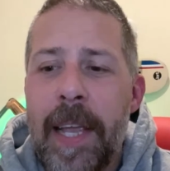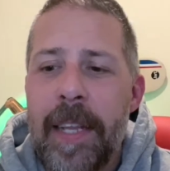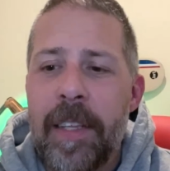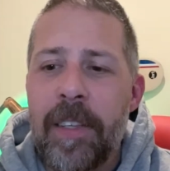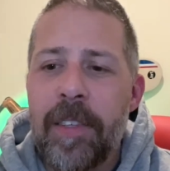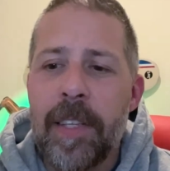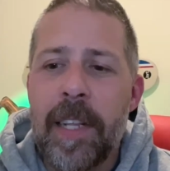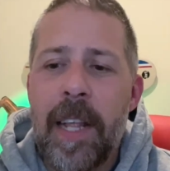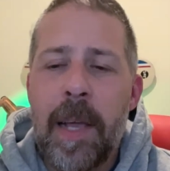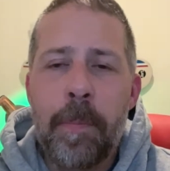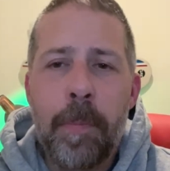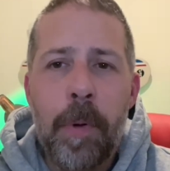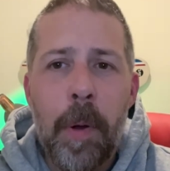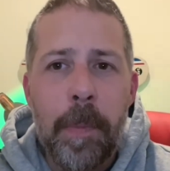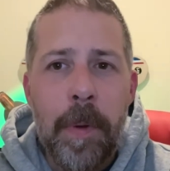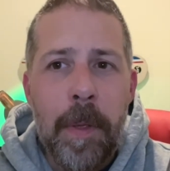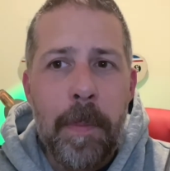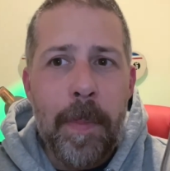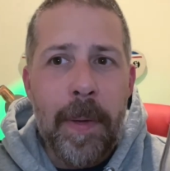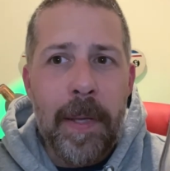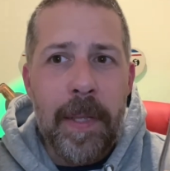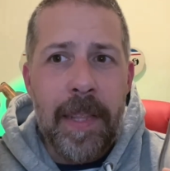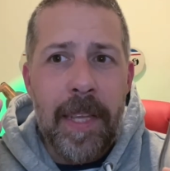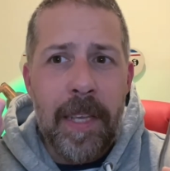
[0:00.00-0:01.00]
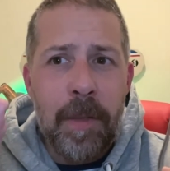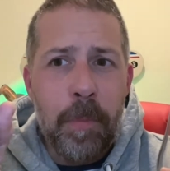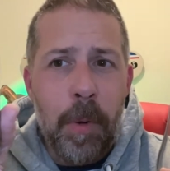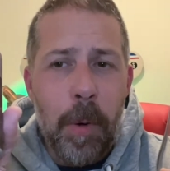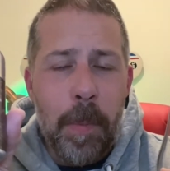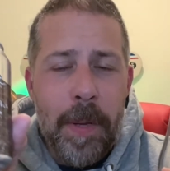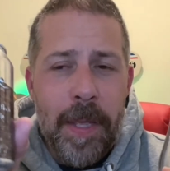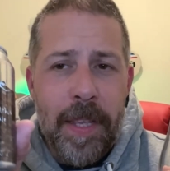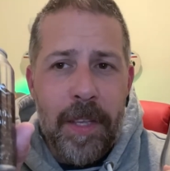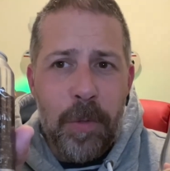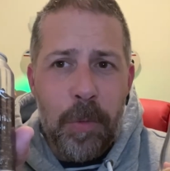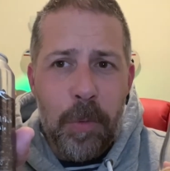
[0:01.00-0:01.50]
So that
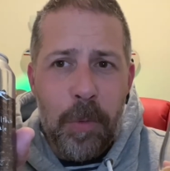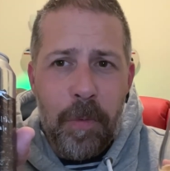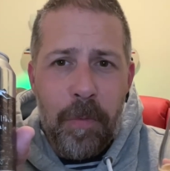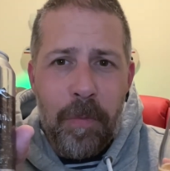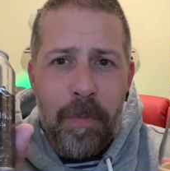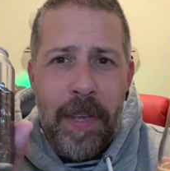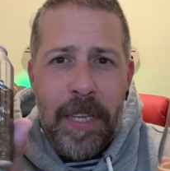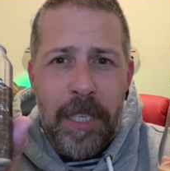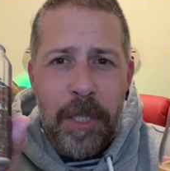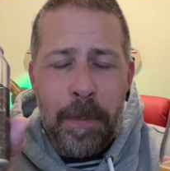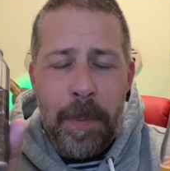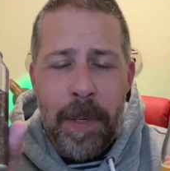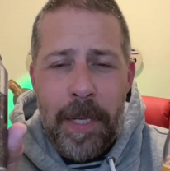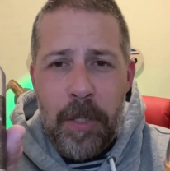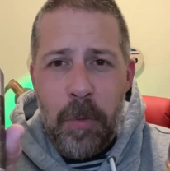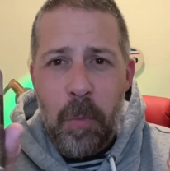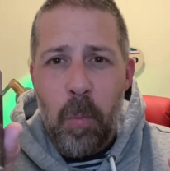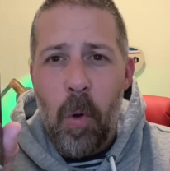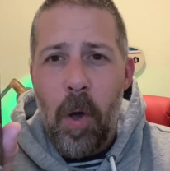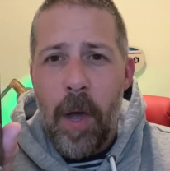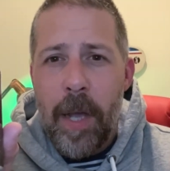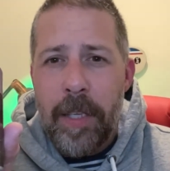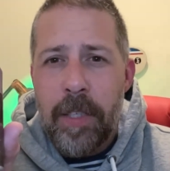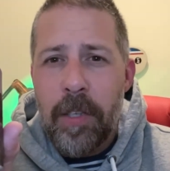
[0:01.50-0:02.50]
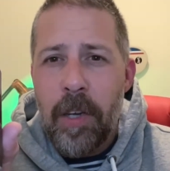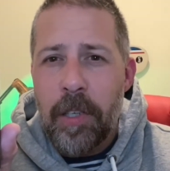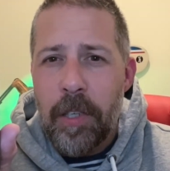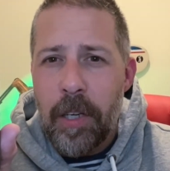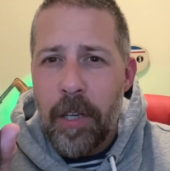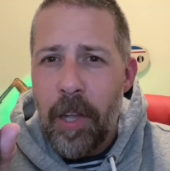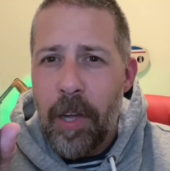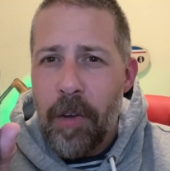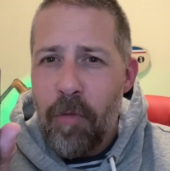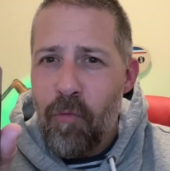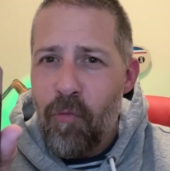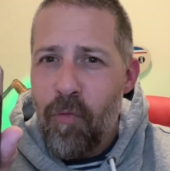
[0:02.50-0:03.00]
probably sort of explains why it's kind of
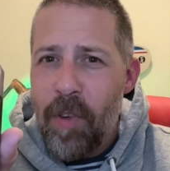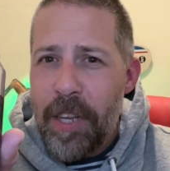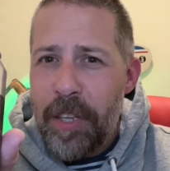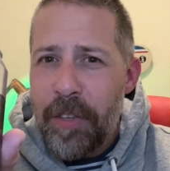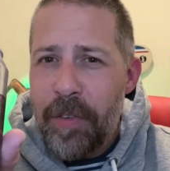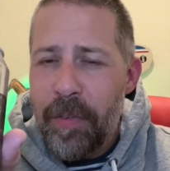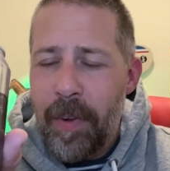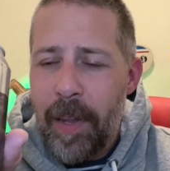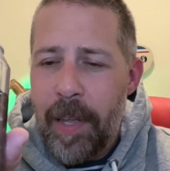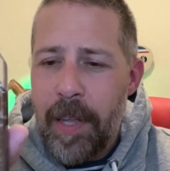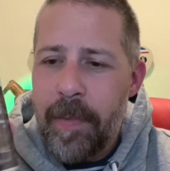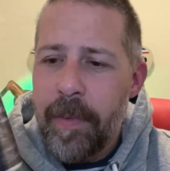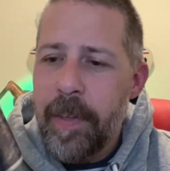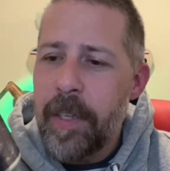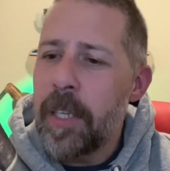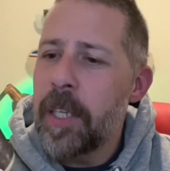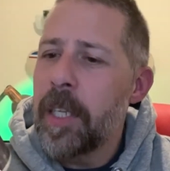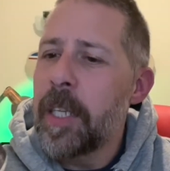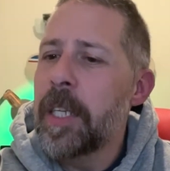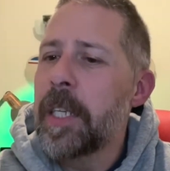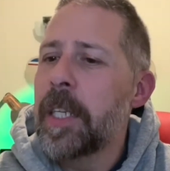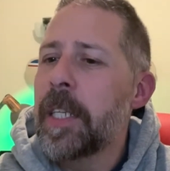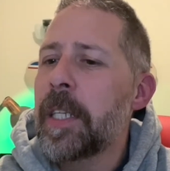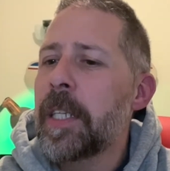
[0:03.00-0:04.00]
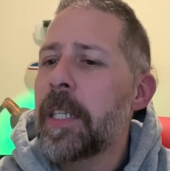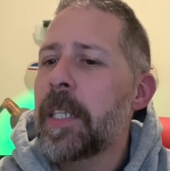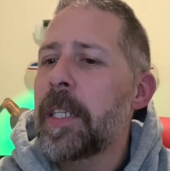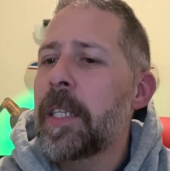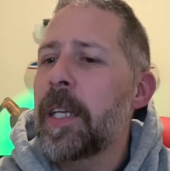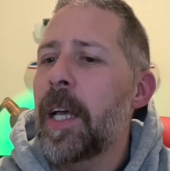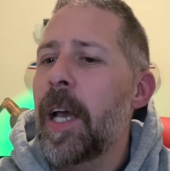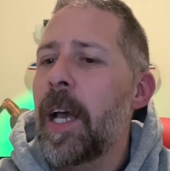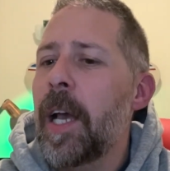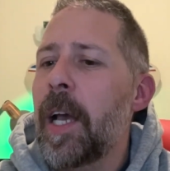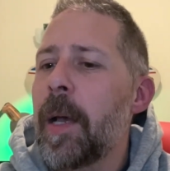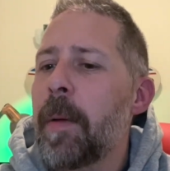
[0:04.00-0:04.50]
like rich flavoured.
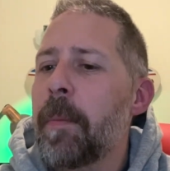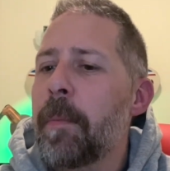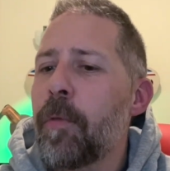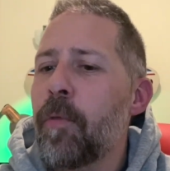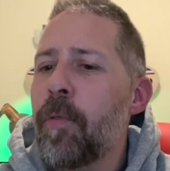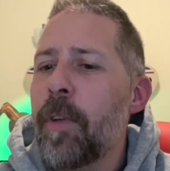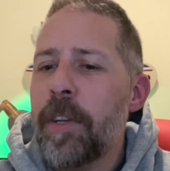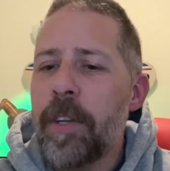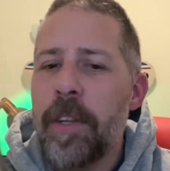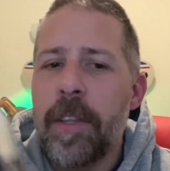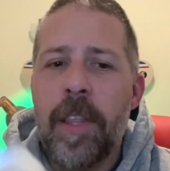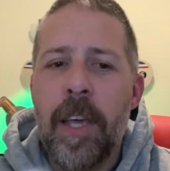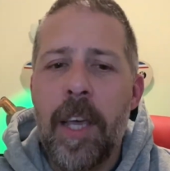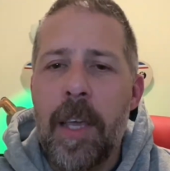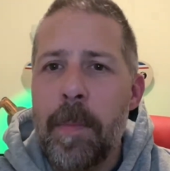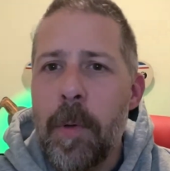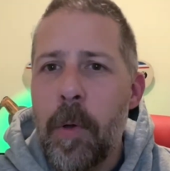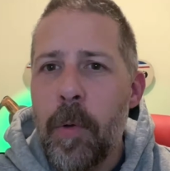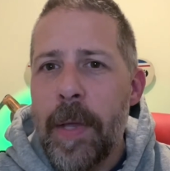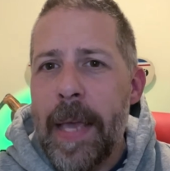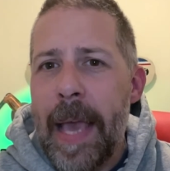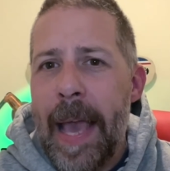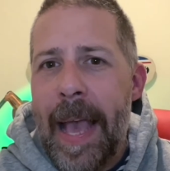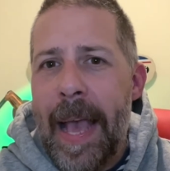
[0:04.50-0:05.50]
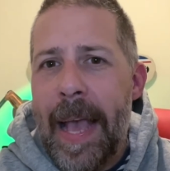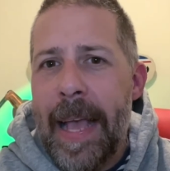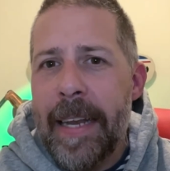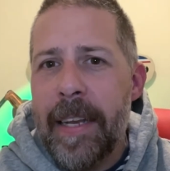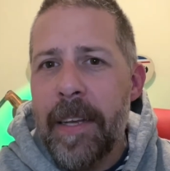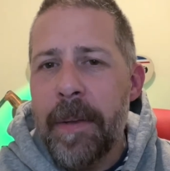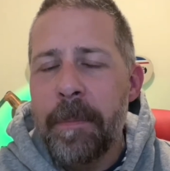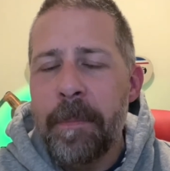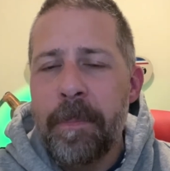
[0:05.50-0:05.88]
330ml can.